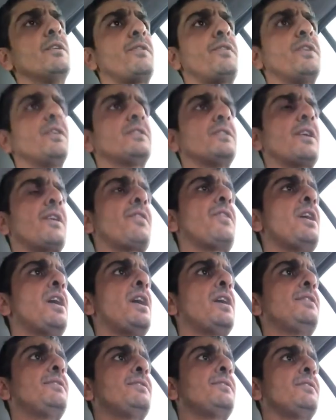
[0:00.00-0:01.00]
things like
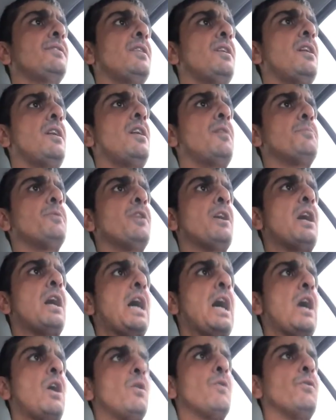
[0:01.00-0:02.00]
that,
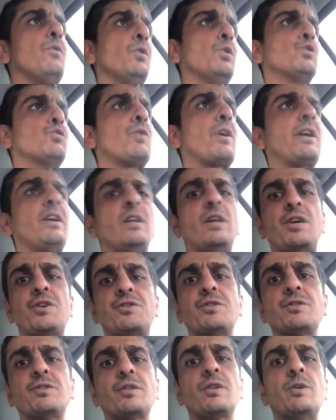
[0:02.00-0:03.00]
how those
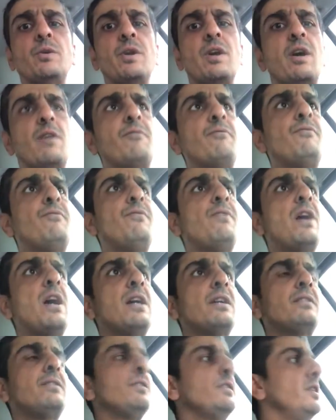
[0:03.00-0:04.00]
regulations are going to
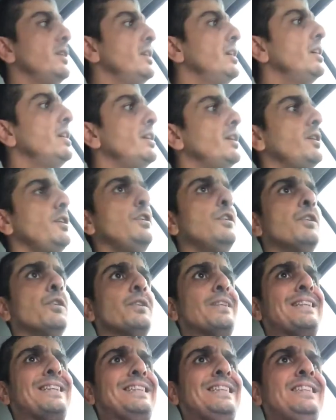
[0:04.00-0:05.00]
affect,
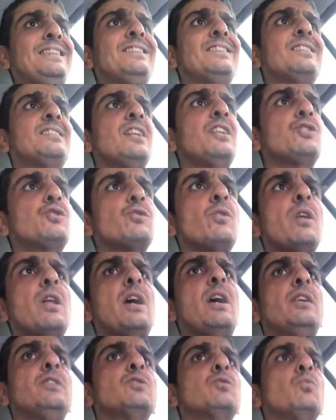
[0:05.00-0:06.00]
the
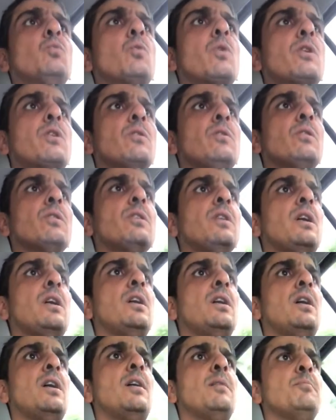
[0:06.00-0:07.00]
decentralized world,
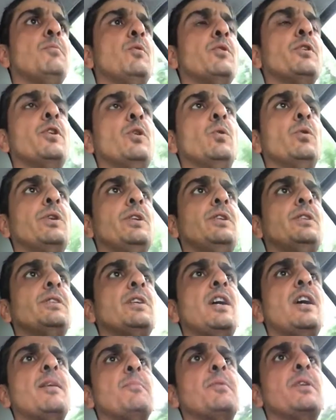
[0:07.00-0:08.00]
only
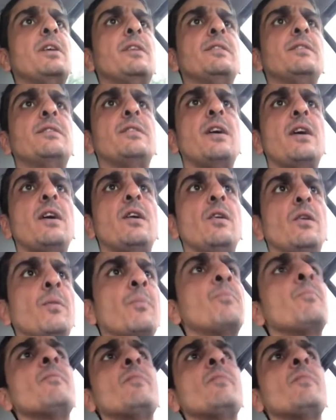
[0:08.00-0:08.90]
time can tell.